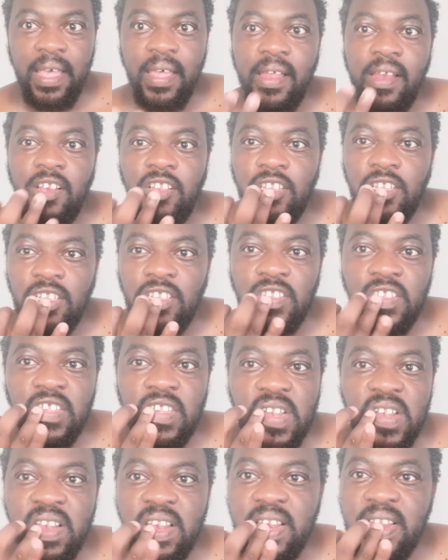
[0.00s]
and
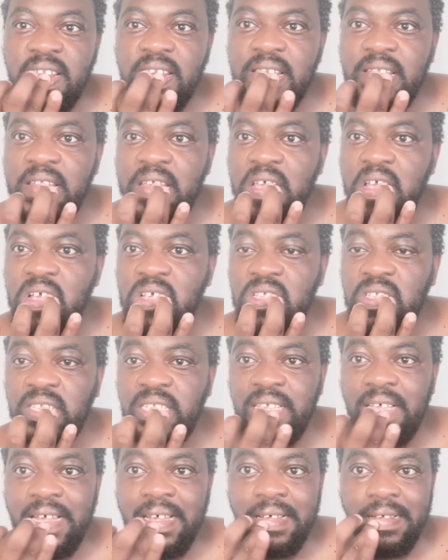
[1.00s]

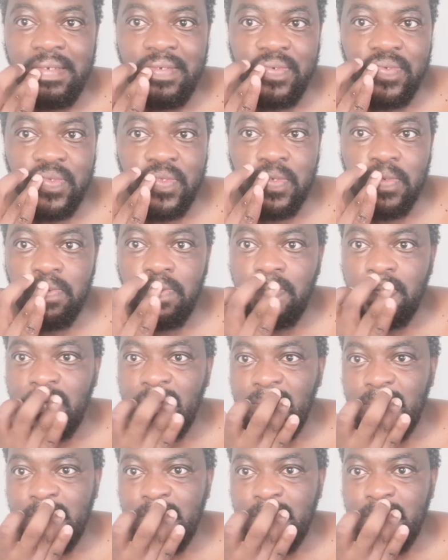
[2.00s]
soft,